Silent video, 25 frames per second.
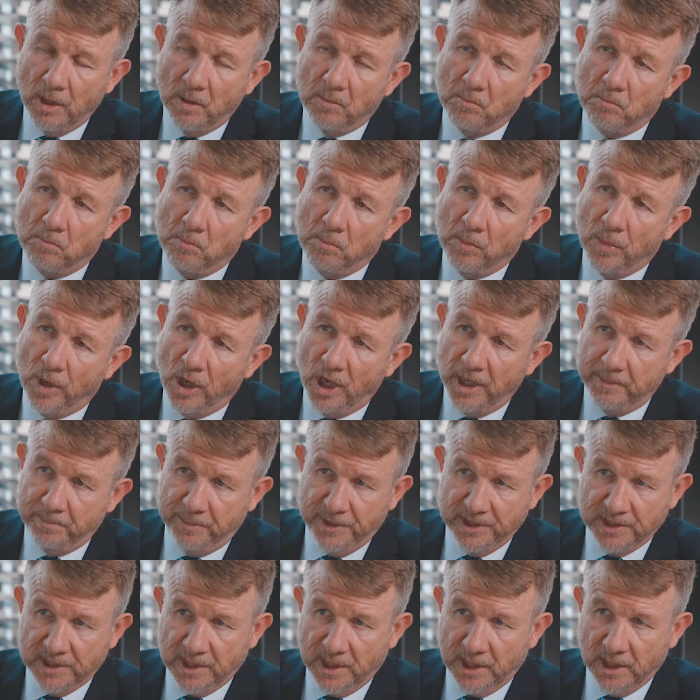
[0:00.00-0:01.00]
might be
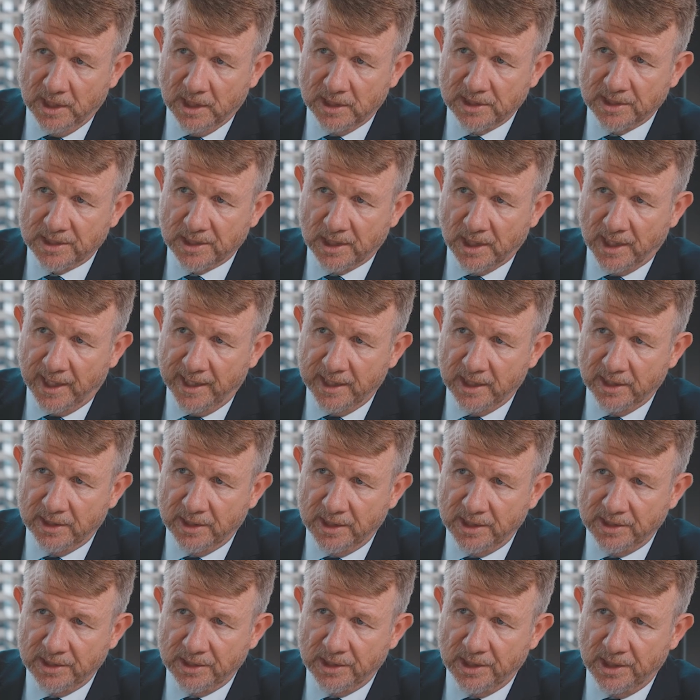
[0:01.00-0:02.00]
challenged later
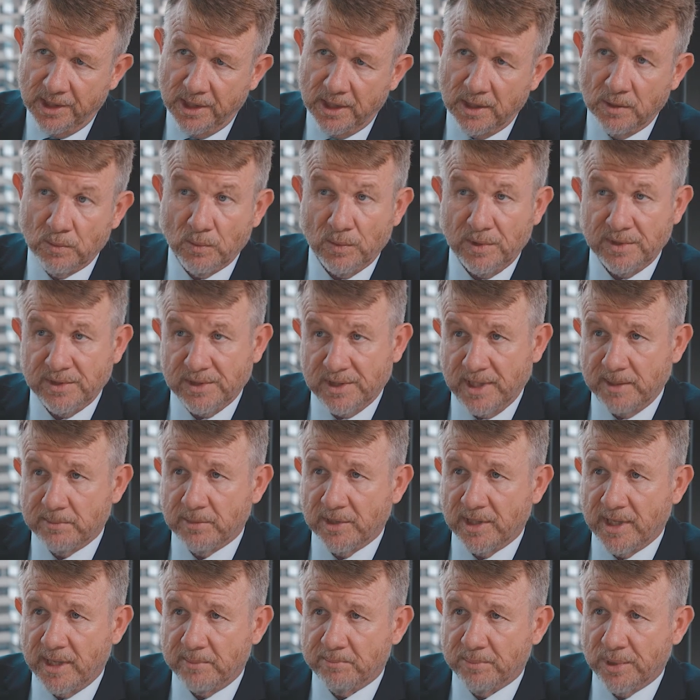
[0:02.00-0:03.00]
this year with some of
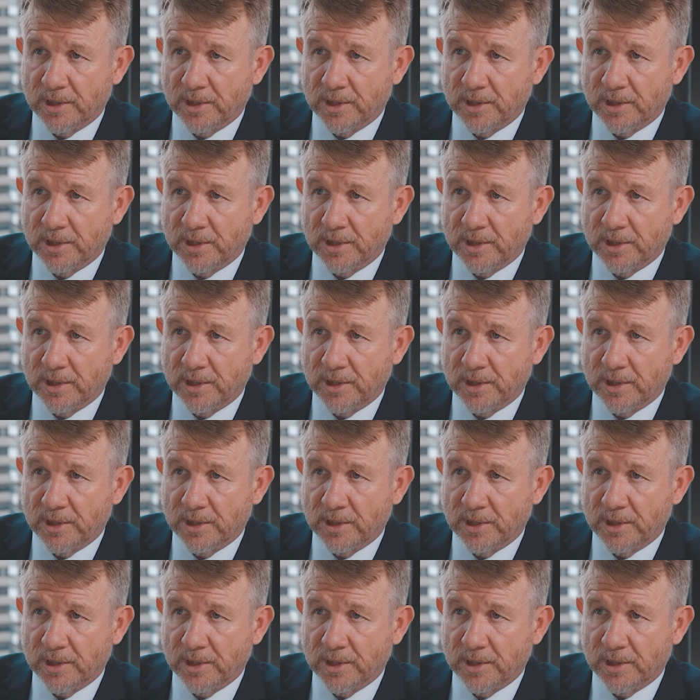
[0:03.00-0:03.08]
that